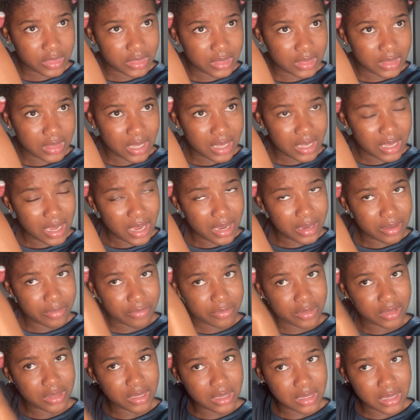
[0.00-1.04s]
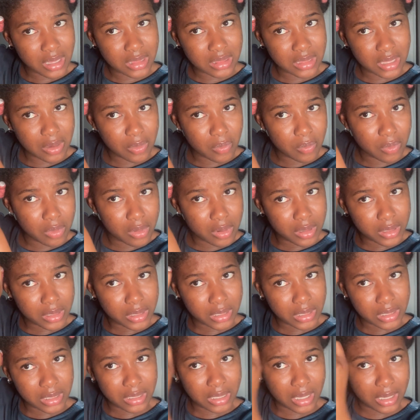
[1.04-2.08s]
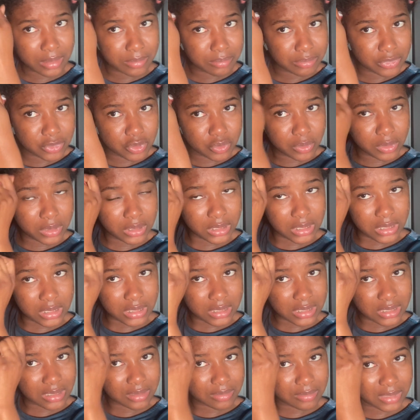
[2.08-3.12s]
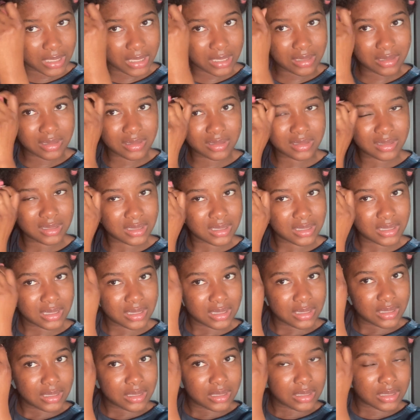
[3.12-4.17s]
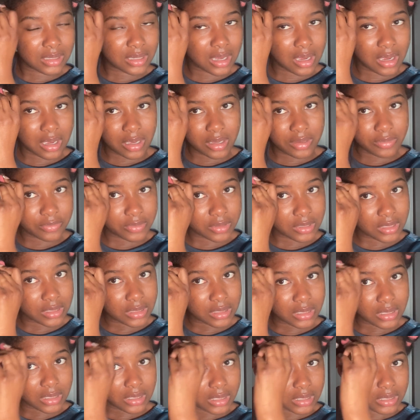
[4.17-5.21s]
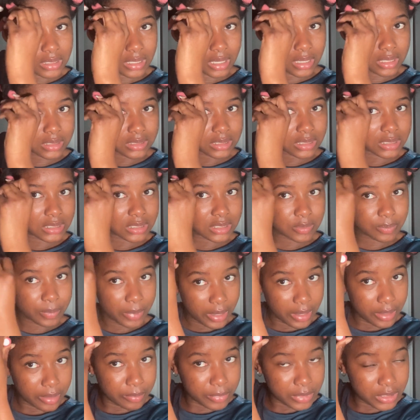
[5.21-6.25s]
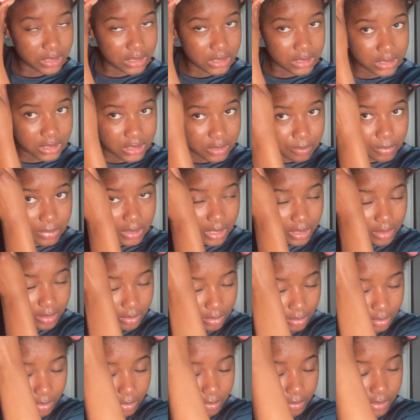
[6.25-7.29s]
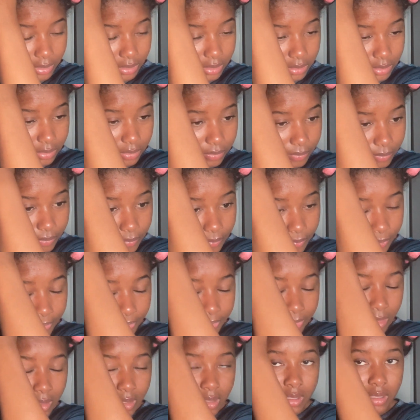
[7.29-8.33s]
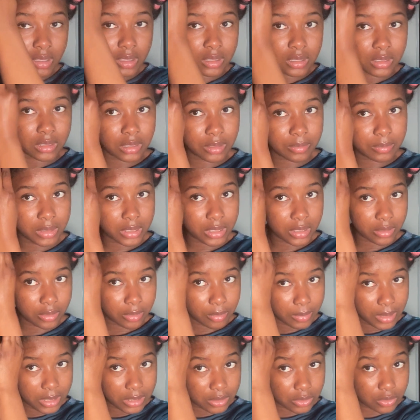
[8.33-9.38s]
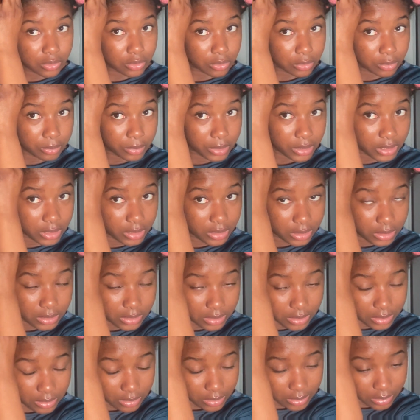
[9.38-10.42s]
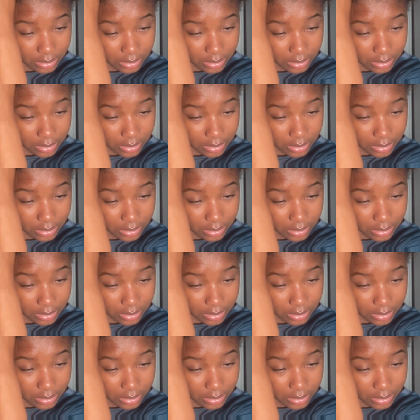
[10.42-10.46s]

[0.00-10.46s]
they got everything that they wanted and I'm doing this. And I'm like, nah, if anything, it does inspire me to just be like, you know what, let me get on my zone because